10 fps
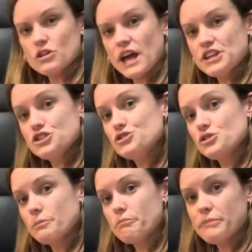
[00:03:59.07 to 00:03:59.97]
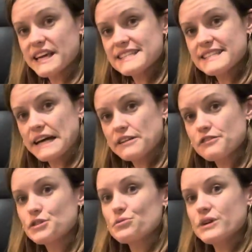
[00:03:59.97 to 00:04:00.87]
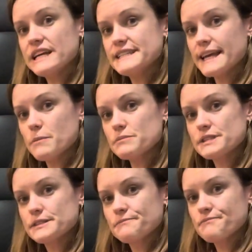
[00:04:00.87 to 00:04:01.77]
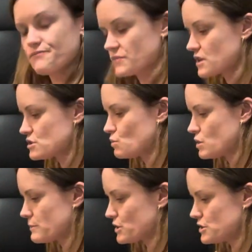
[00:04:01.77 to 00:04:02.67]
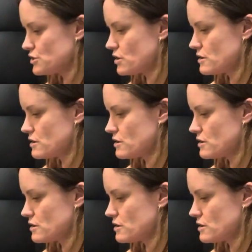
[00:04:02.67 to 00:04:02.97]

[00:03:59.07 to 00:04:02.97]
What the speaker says: and you do the best out of 3 attempts. So what I'm going to do